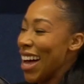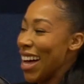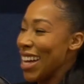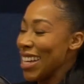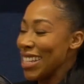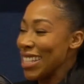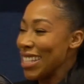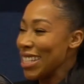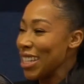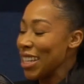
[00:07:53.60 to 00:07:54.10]

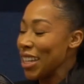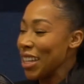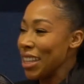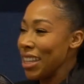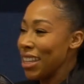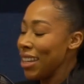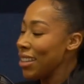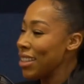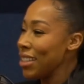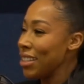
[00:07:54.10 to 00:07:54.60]
And
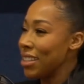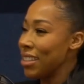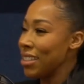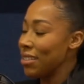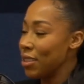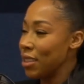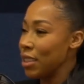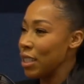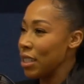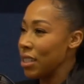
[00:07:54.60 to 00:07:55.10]
there
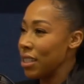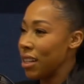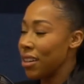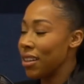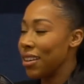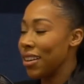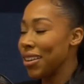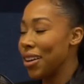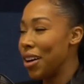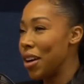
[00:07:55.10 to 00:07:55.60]
was this,
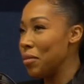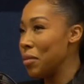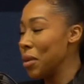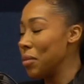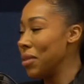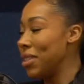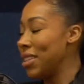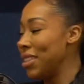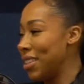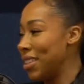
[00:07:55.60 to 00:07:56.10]
I can't remember the